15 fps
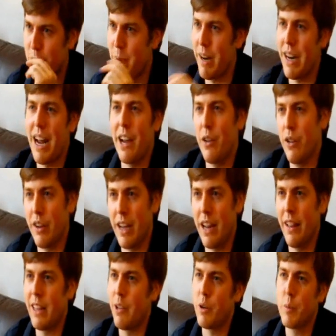depending on how you look
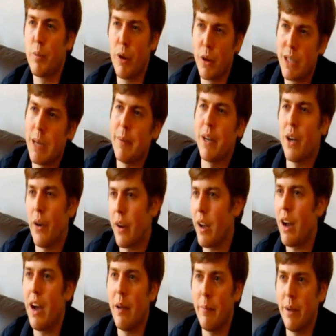at it. There was prototyping going
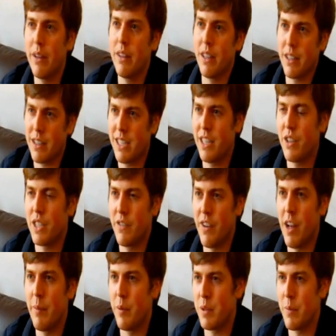on, but the serious
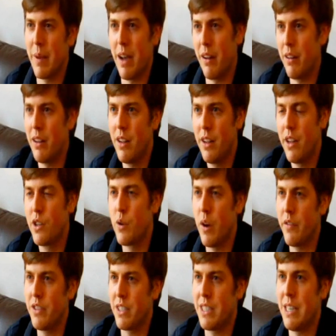development was about
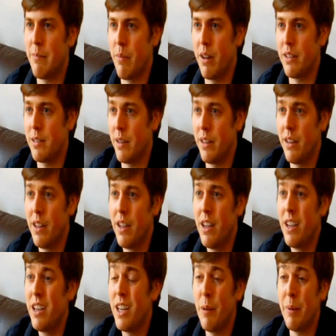12 to 16 months. And
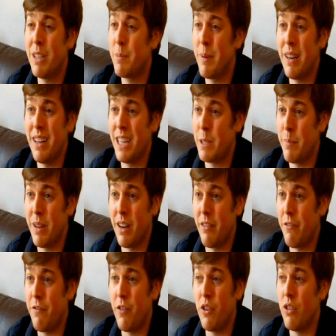but it's been
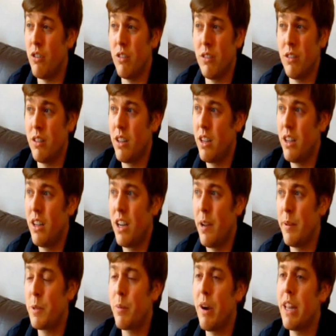a full.
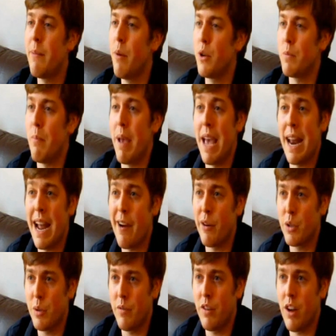It's probably the most man
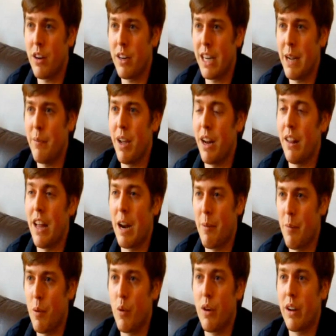hours we've logged in. We had a lot
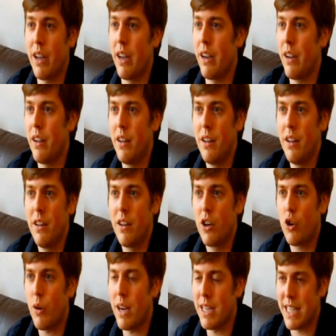of people working
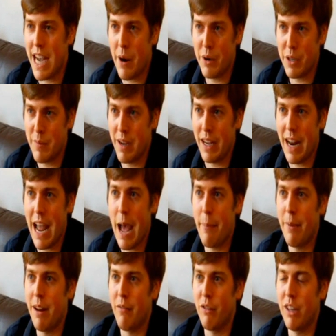crazy hours to make it
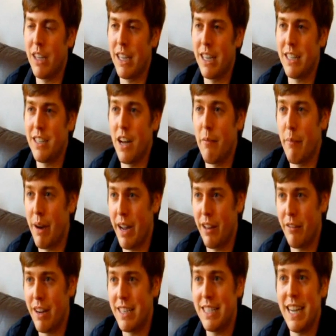happen and really get it done by
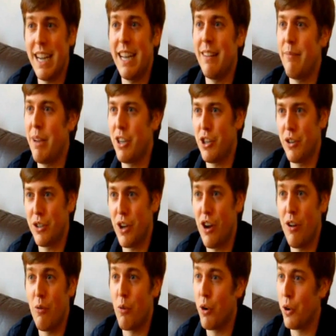the right date and make sure it's
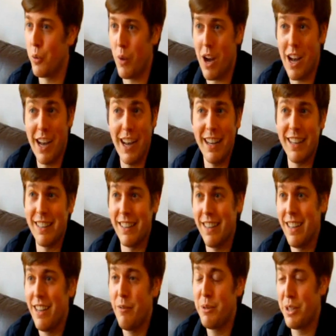all worldwide.
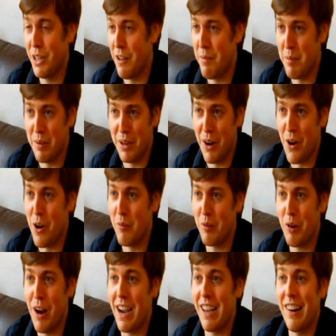We still have people at home
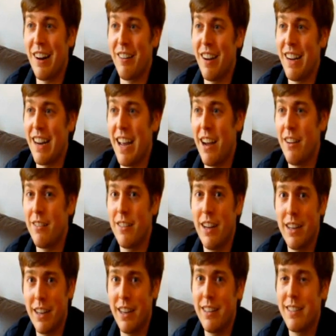cranking on it right now.
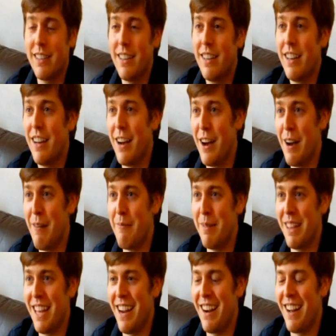
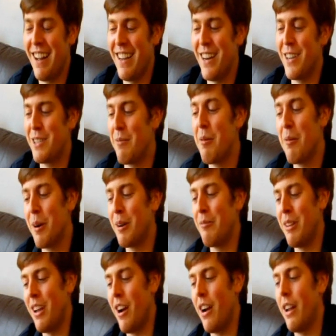But they're, so we're working
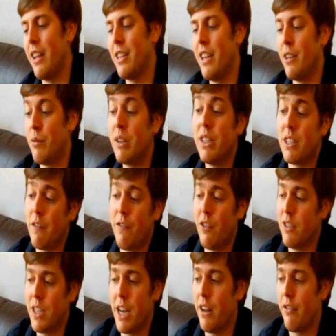really hard. It really is a
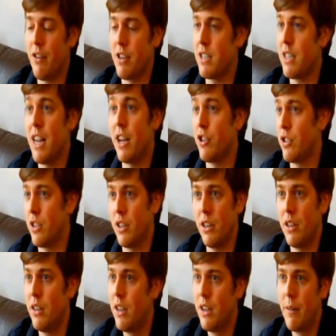full title for us. It's not just
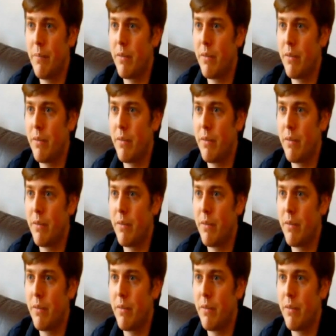a